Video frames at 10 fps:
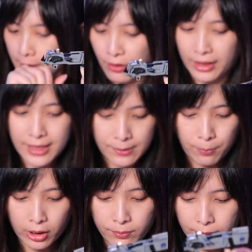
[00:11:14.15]
So let's
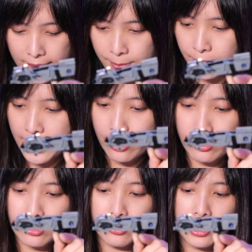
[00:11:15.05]
put that
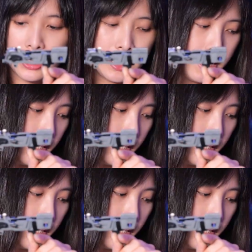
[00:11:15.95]
onto the